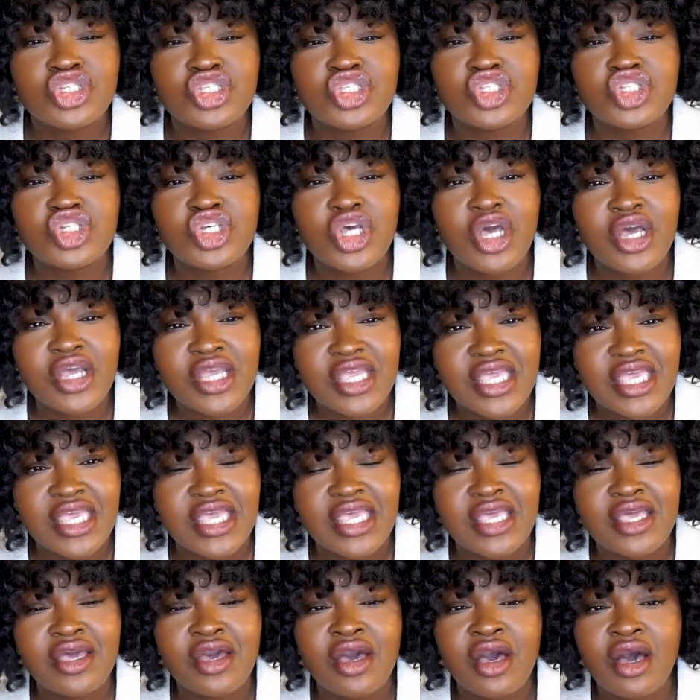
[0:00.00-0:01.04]
just
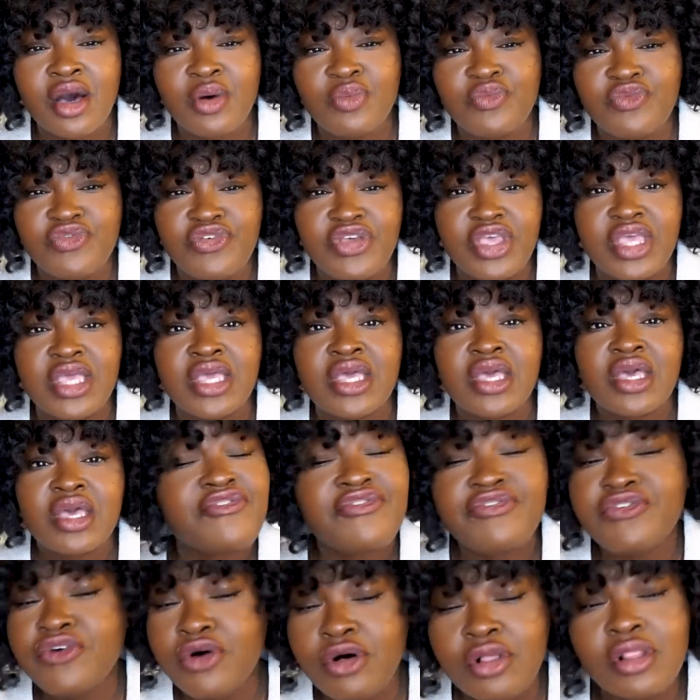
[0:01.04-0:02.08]
chunky, comfy,
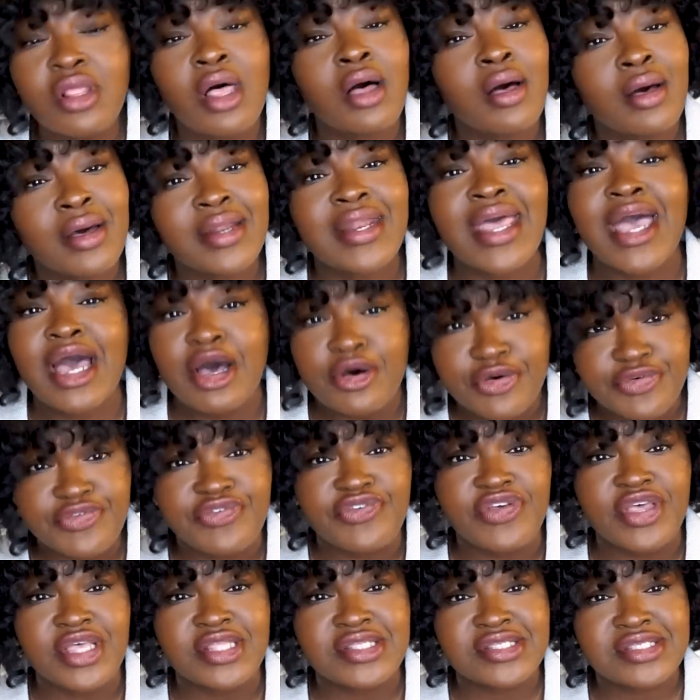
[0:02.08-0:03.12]
full-on
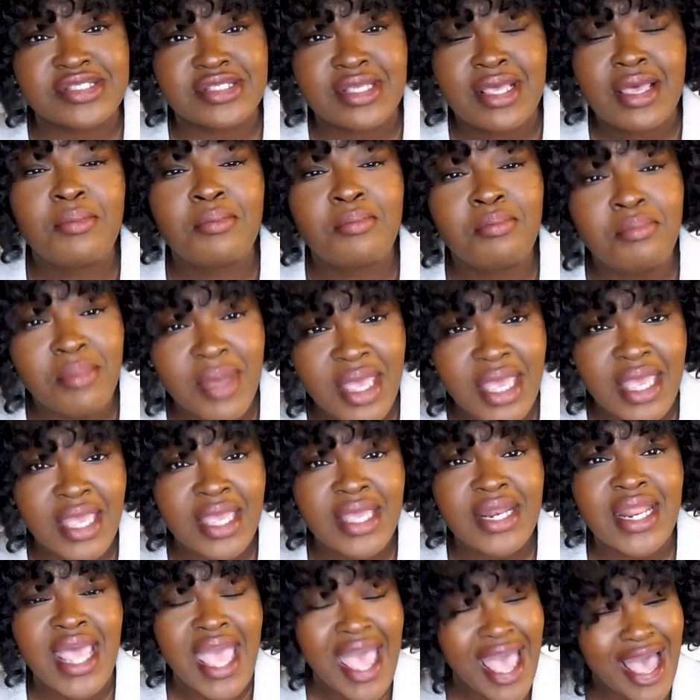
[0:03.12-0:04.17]
outfits
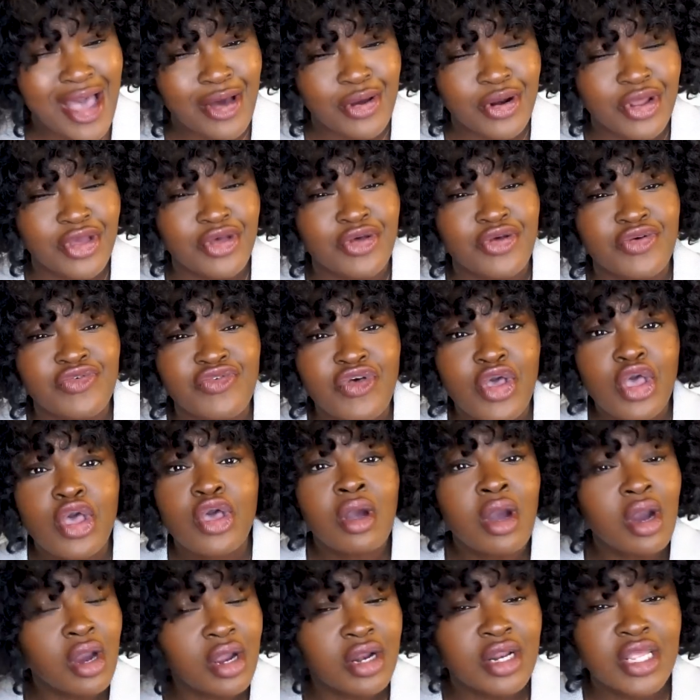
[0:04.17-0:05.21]
made out of
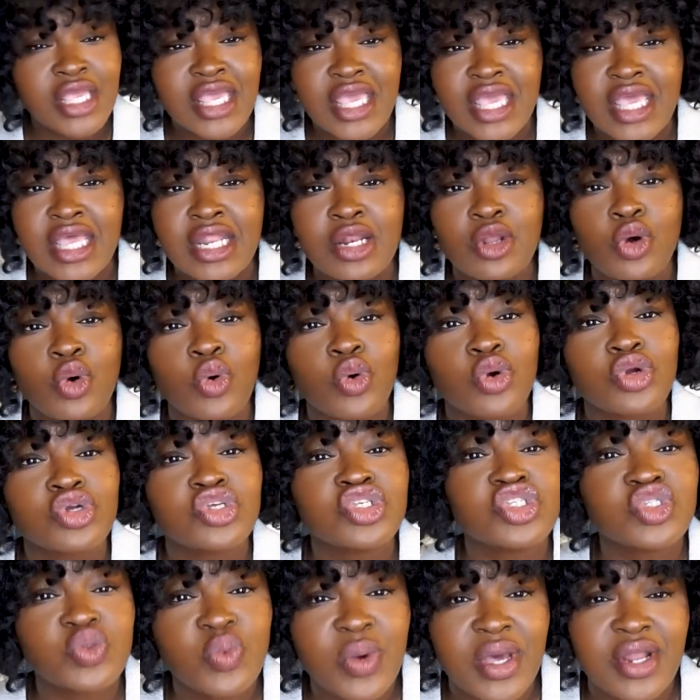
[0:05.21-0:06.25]
cardigan or
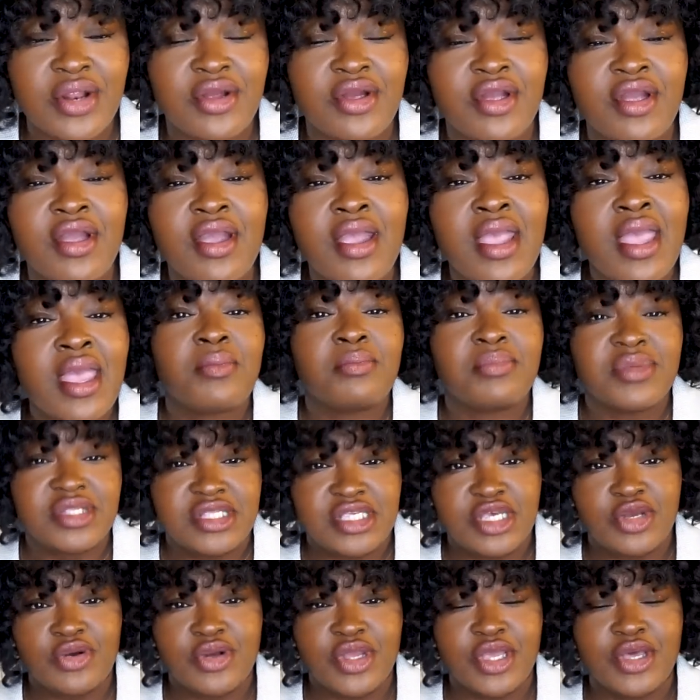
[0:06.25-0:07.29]
sweater
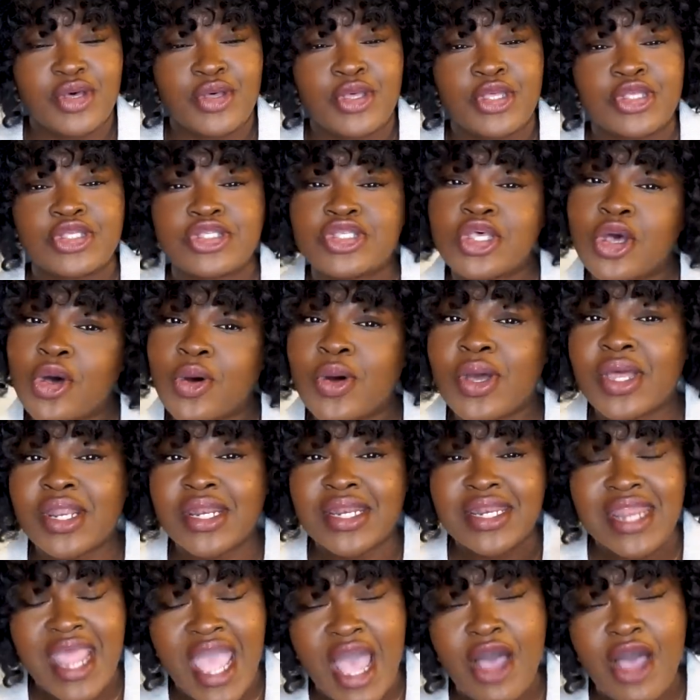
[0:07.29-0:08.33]
material. So
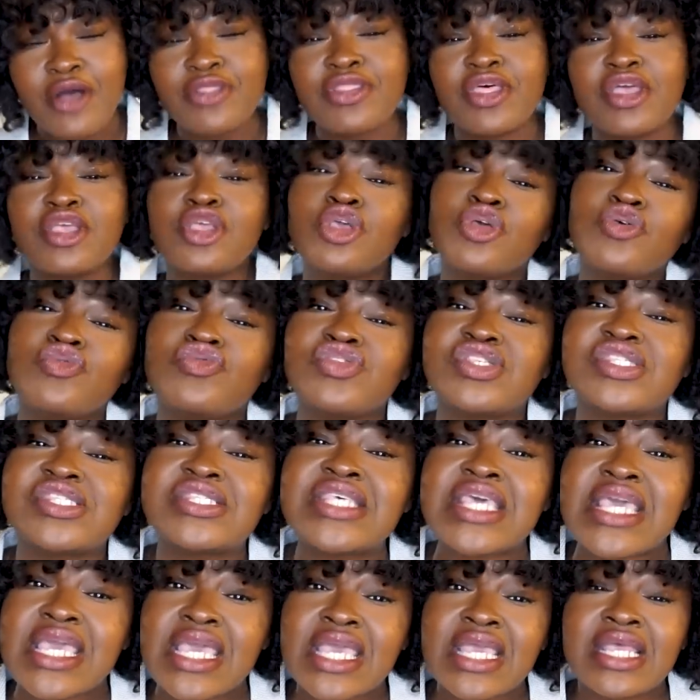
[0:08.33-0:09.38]
now that you've
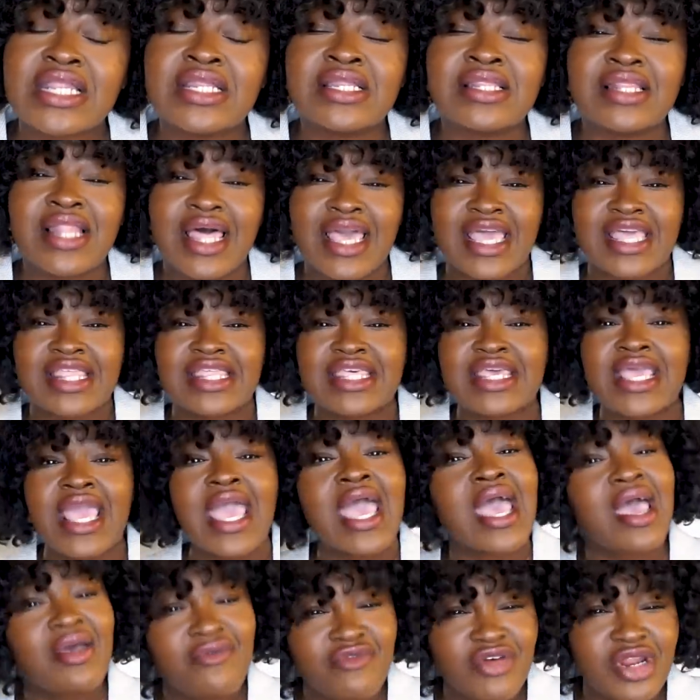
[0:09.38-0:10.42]
seen like the
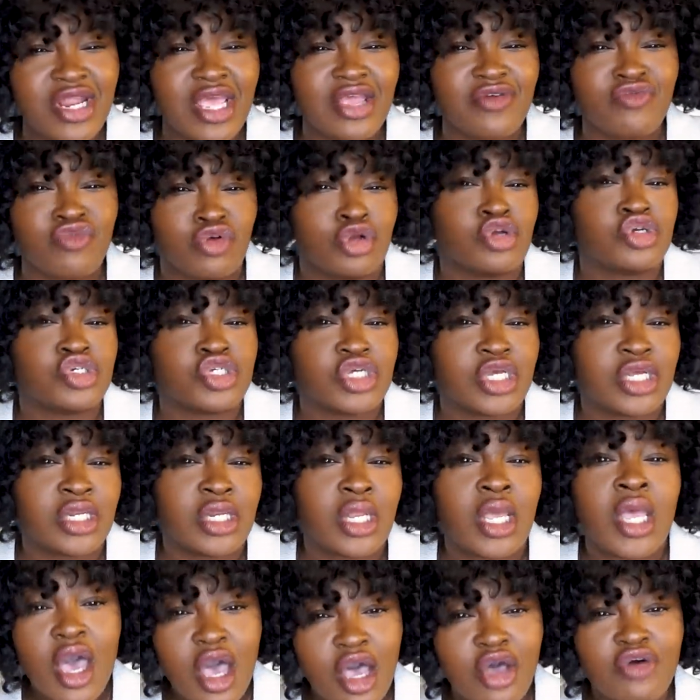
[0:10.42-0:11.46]
everyday
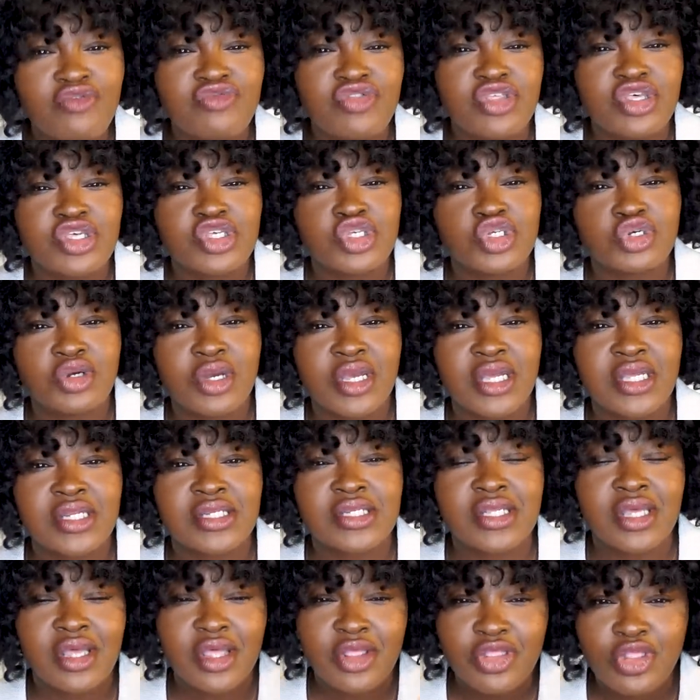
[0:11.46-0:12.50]
version of this
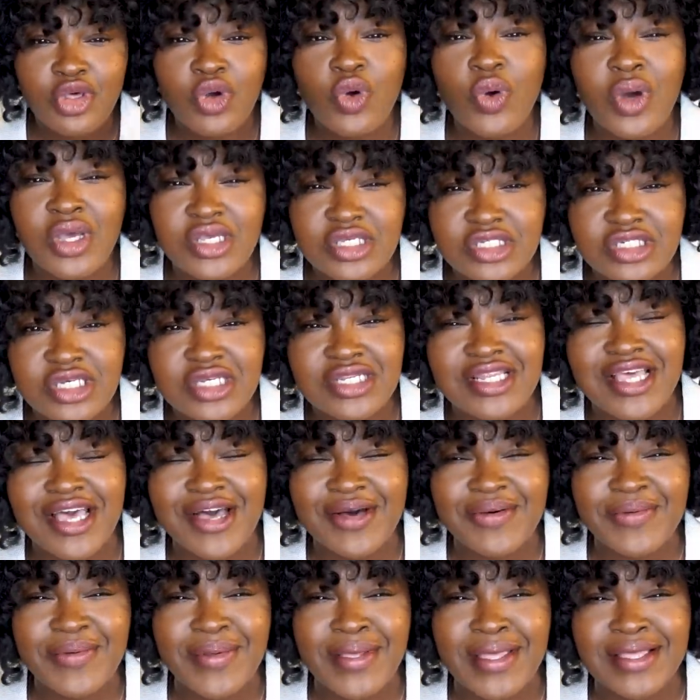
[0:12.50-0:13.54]
trend, the question
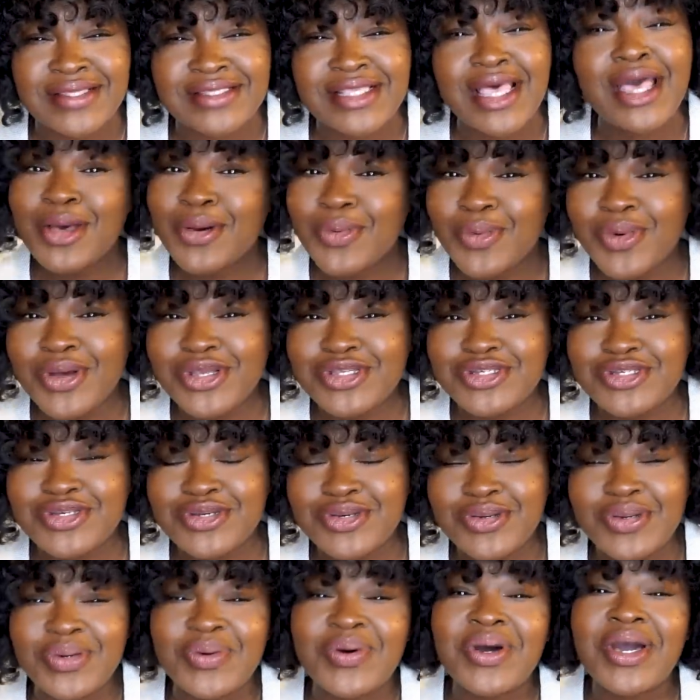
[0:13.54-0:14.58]
now is, would
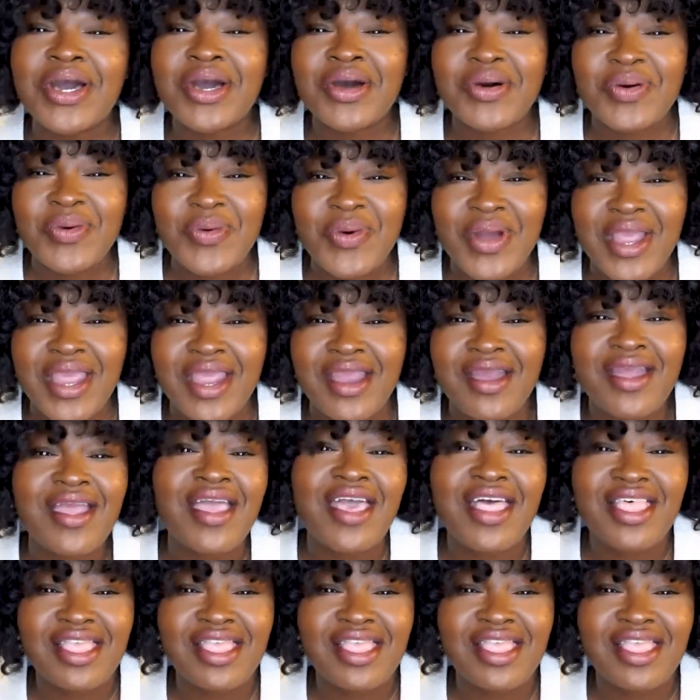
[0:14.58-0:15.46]
you wear